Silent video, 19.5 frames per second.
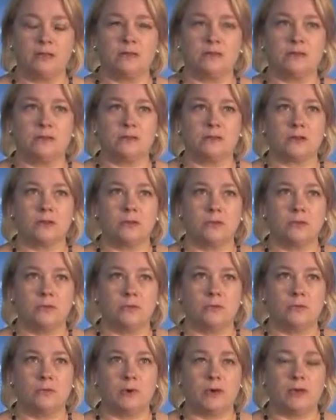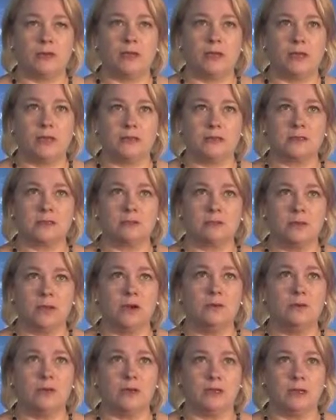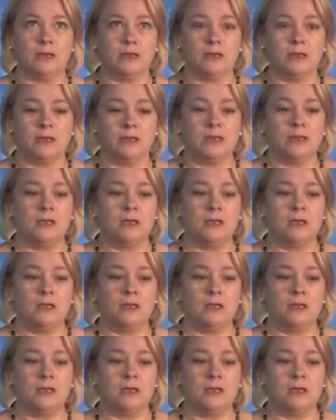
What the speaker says: So where that ends up going